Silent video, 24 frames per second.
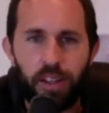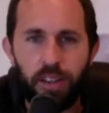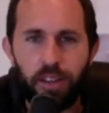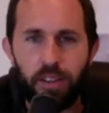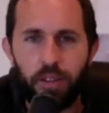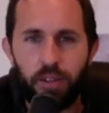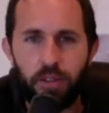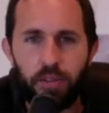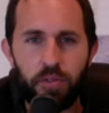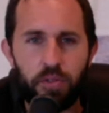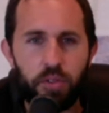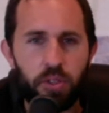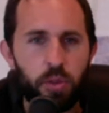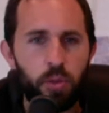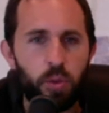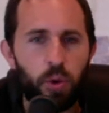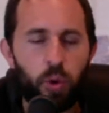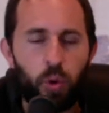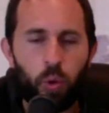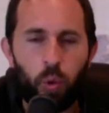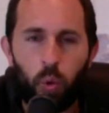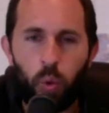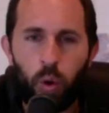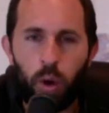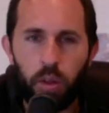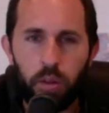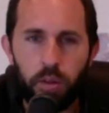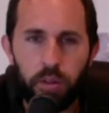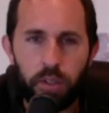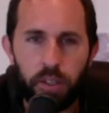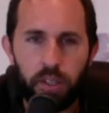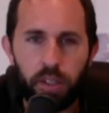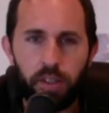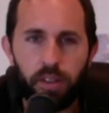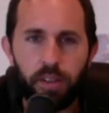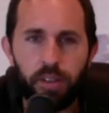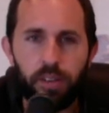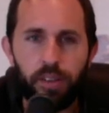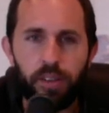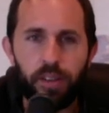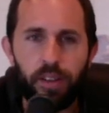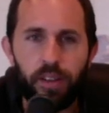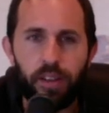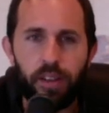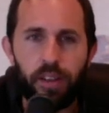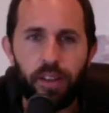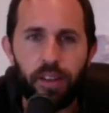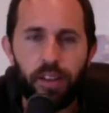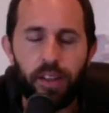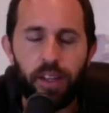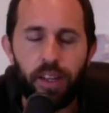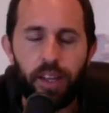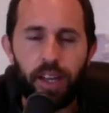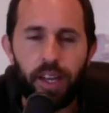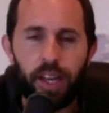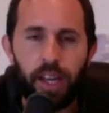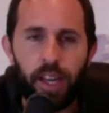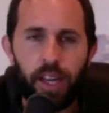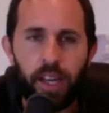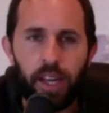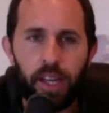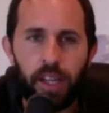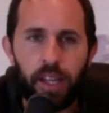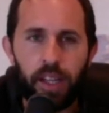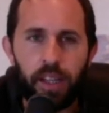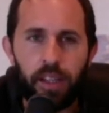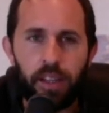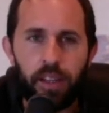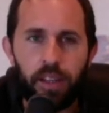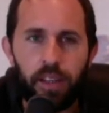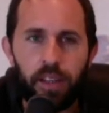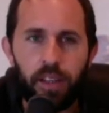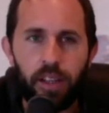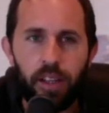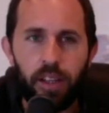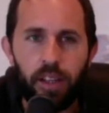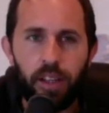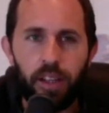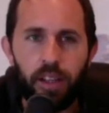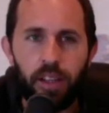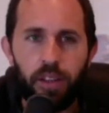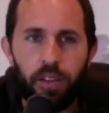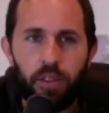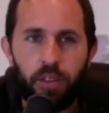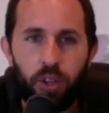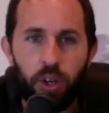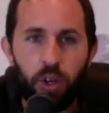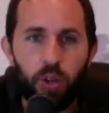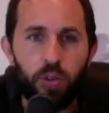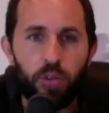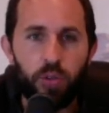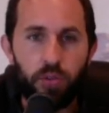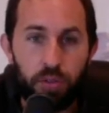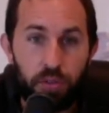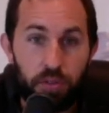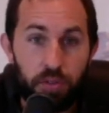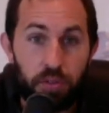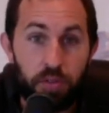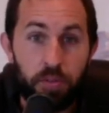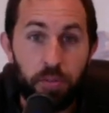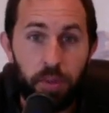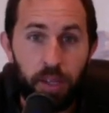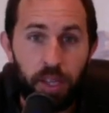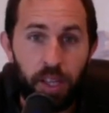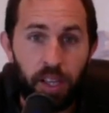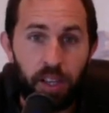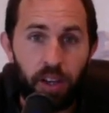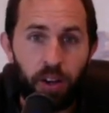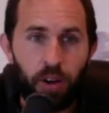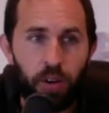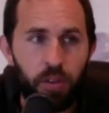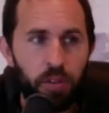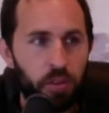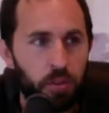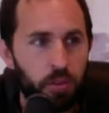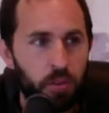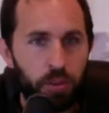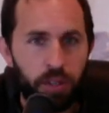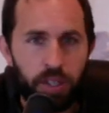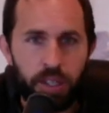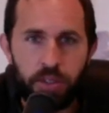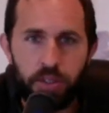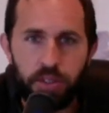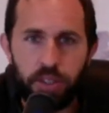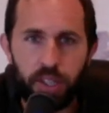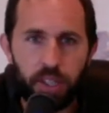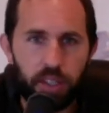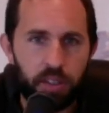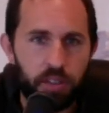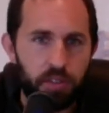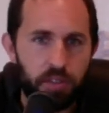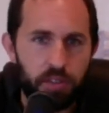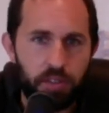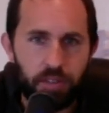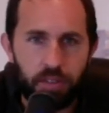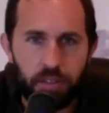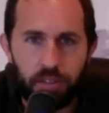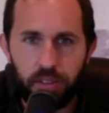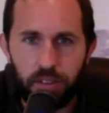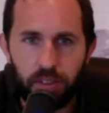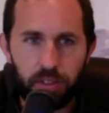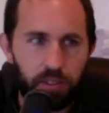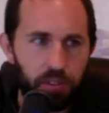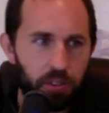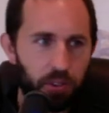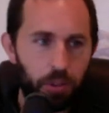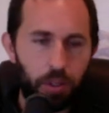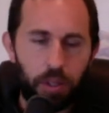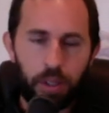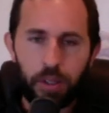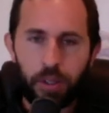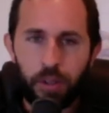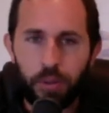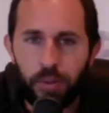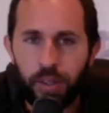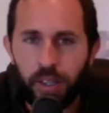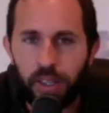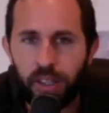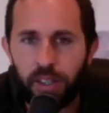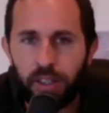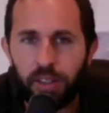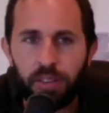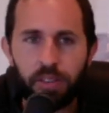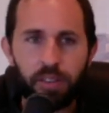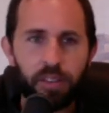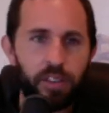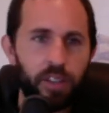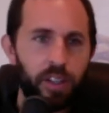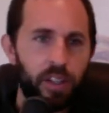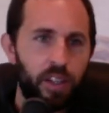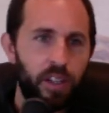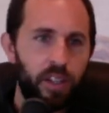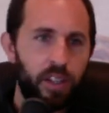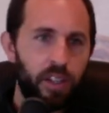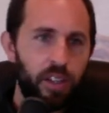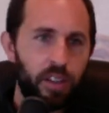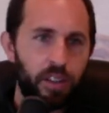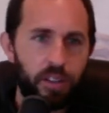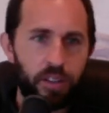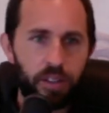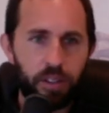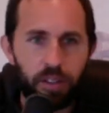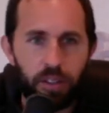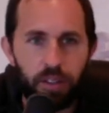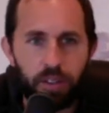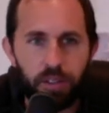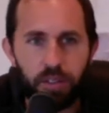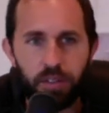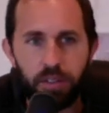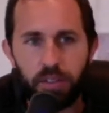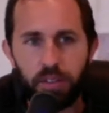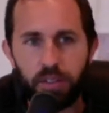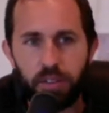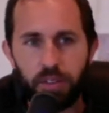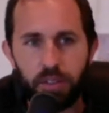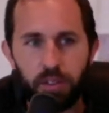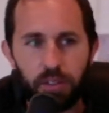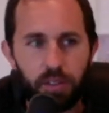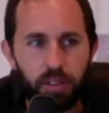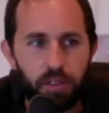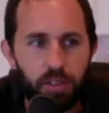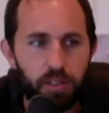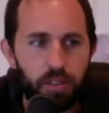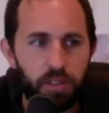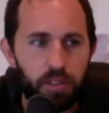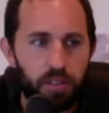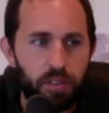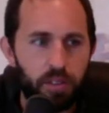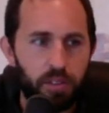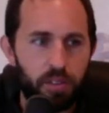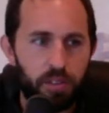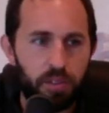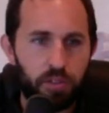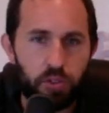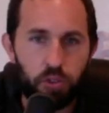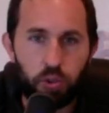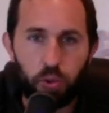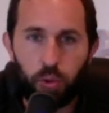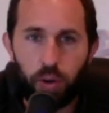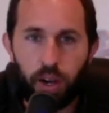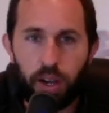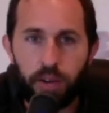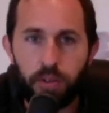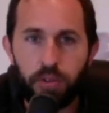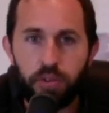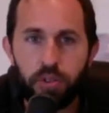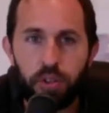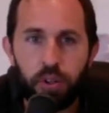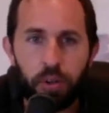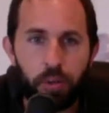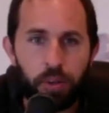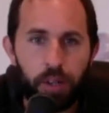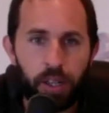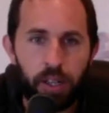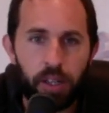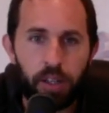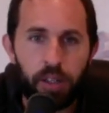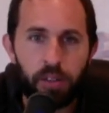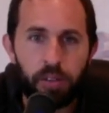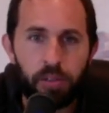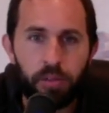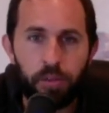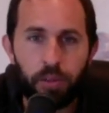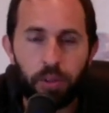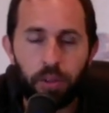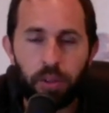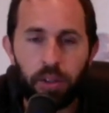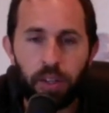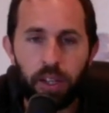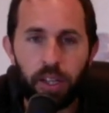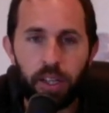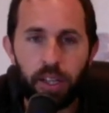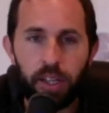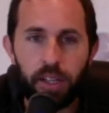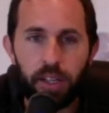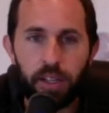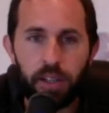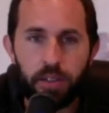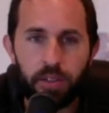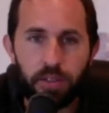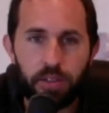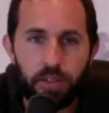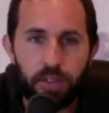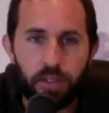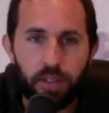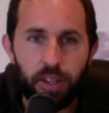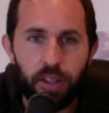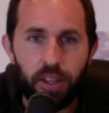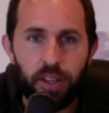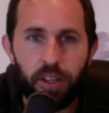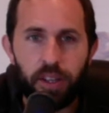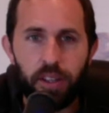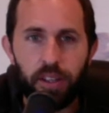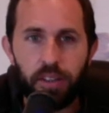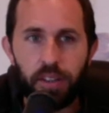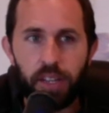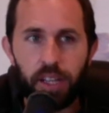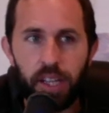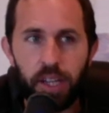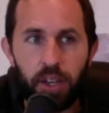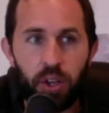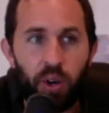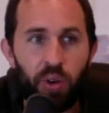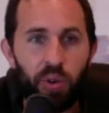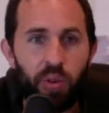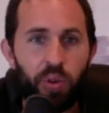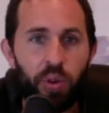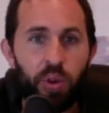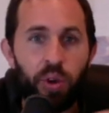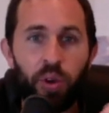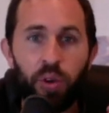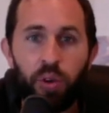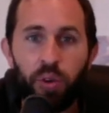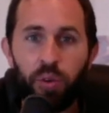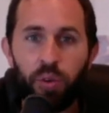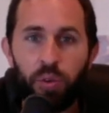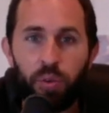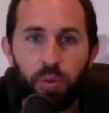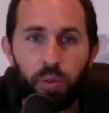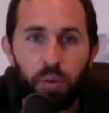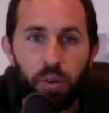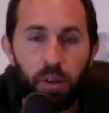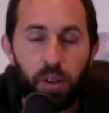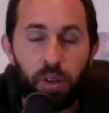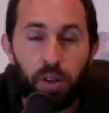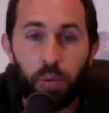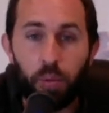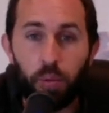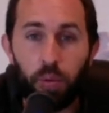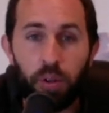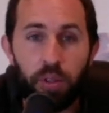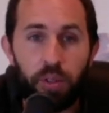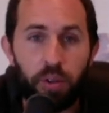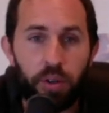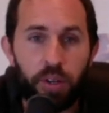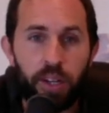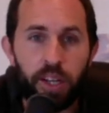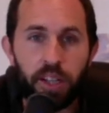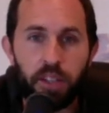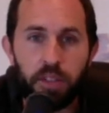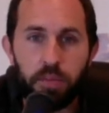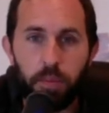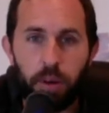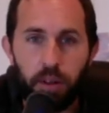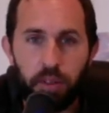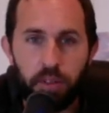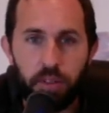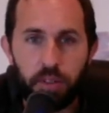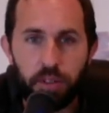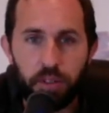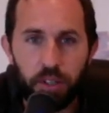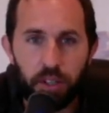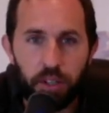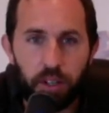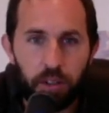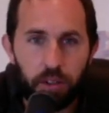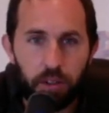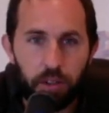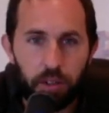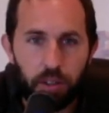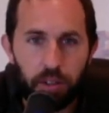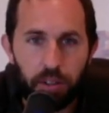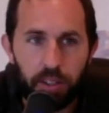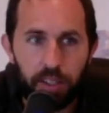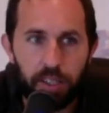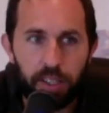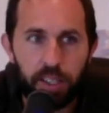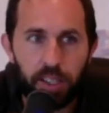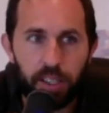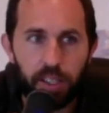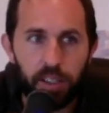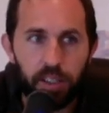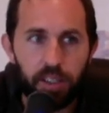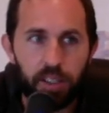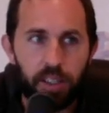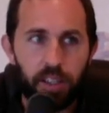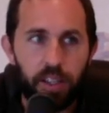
There's zero quality. And those, to me, are the little insects. They're crawling around. They're, they're, scrounging around for clients. They don't know what their next month is going to look like.